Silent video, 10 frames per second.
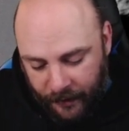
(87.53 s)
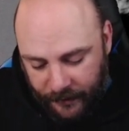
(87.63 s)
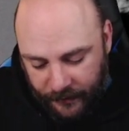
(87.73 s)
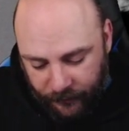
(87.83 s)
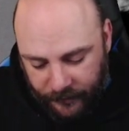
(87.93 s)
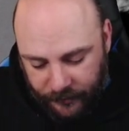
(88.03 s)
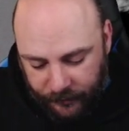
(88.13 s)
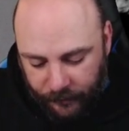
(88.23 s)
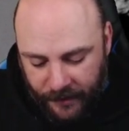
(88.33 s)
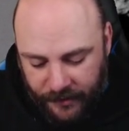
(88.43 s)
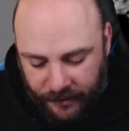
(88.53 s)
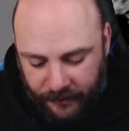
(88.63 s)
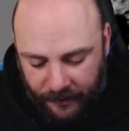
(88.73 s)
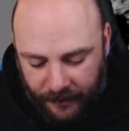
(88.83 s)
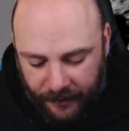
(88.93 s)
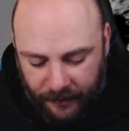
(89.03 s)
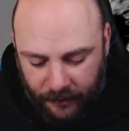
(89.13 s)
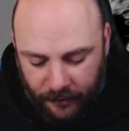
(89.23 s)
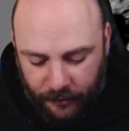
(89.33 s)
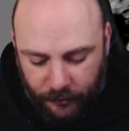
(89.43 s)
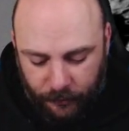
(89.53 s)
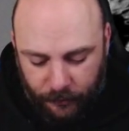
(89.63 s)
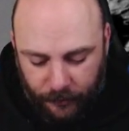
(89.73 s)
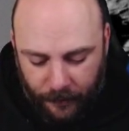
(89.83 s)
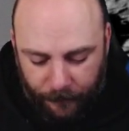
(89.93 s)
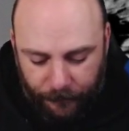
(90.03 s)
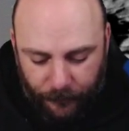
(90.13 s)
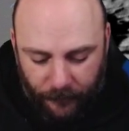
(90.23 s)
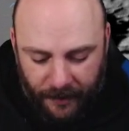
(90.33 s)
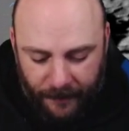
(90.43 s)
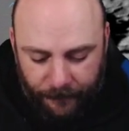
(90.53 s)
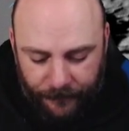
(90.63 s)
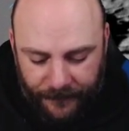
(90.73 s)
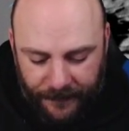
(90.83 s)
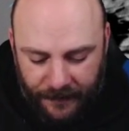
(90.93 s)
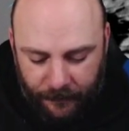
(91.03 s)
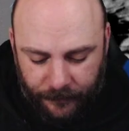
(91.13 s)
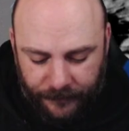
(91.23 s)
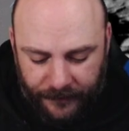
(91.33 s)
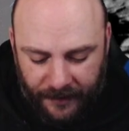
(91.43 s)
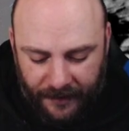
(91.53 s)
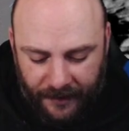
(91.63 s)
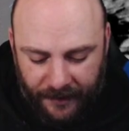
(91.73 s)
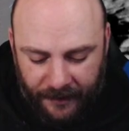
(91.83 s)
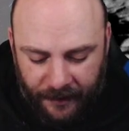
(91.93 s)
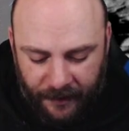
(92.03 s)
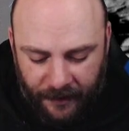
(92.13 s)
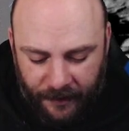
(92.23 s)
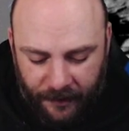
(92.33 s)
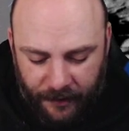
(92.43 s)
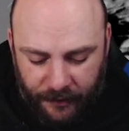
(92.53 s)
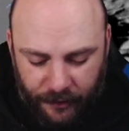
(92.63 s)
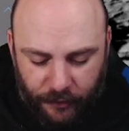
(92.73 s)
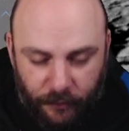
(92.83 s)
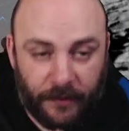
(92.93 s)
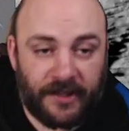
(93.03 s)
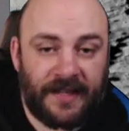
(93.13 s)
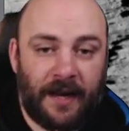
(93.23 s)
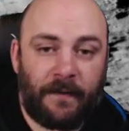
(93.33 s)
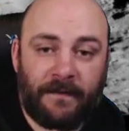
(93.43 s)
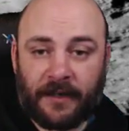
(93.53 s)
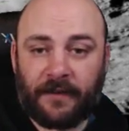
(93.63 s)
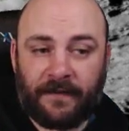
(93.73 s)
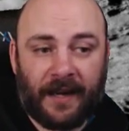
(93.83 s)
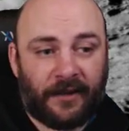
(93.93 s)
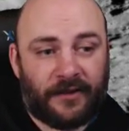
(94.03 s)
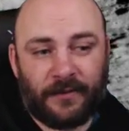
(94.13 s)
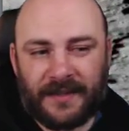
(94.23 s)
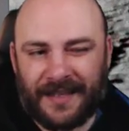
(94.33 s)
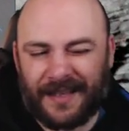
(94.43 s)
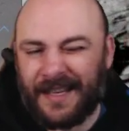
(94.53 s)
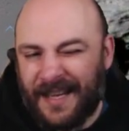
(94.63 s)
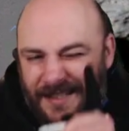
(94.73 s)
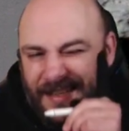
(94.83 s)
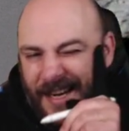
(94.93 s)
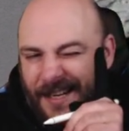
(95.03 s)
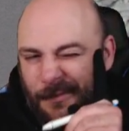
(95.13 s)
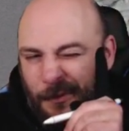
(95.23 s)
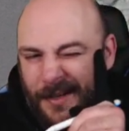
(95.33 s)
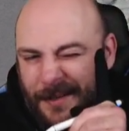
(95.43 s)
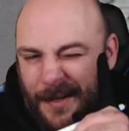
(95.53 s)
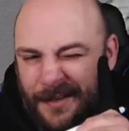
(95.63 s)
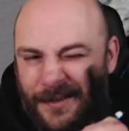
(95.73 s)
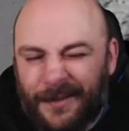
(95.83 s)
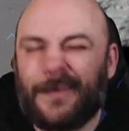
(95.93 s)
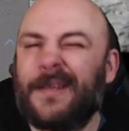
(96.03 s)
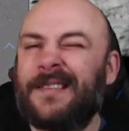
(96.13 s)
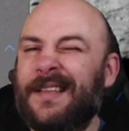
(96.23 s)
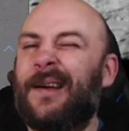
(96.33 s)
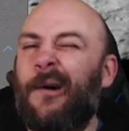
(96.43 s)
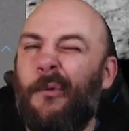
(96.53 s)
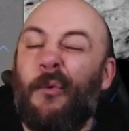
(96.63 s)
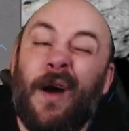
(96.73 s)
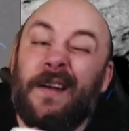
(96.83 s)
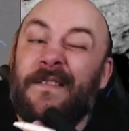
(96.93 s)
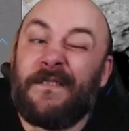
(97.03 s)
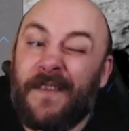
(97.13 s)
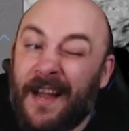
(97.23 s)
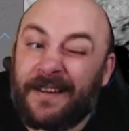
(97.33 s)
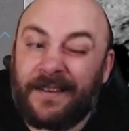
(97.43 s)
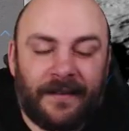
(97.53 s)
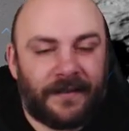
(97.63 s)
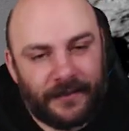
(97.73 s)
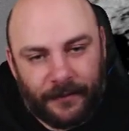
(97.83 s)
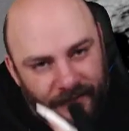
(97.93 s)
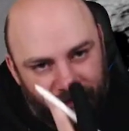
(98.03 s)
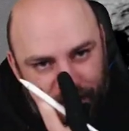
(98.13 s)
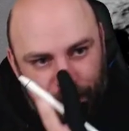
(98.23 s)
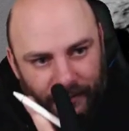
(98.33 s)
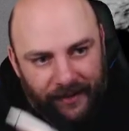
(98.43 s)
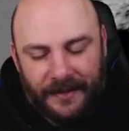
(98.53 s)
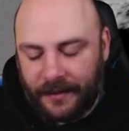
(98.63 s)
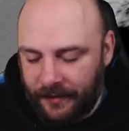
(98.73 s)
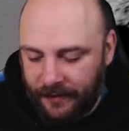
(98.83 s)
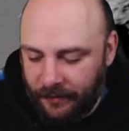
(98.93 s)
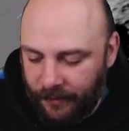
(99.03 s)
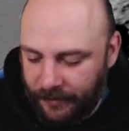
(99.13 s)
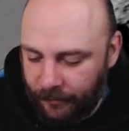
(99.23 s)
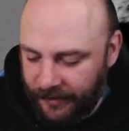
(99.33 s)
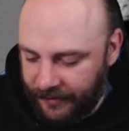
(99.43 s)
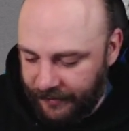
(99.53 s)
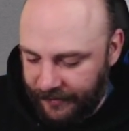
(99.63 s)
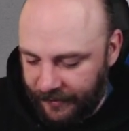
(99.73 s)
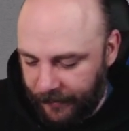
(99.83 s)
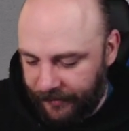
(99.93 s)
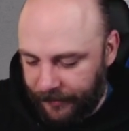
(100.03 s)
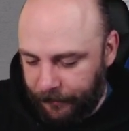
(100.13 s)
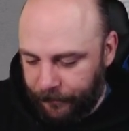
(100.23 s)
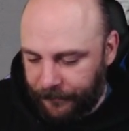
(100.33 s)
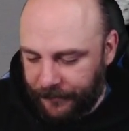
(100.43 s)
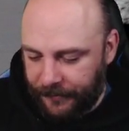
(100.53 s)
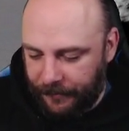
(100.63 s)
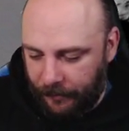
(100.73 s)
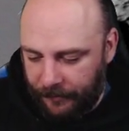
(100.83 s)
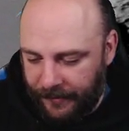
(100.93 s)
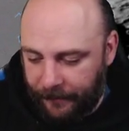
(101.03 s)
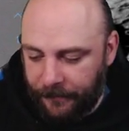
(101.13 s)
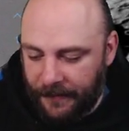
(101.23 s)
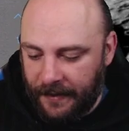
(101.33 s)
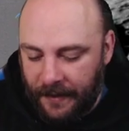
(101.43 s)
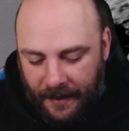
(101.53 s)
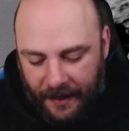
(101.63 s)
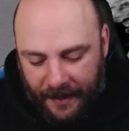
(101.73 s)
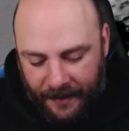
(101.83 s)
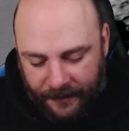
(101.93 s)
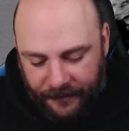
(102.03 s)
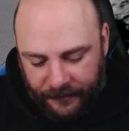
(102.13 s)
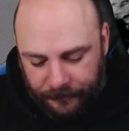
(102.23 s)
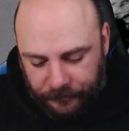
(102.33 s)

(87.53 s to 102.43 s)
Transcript: differential equation like u prime equals A u, which is now vector valued. So it's like, it's kind of one-dimensional, but it's like one vector, so it's 2D in the way that we like to think about it, okay? And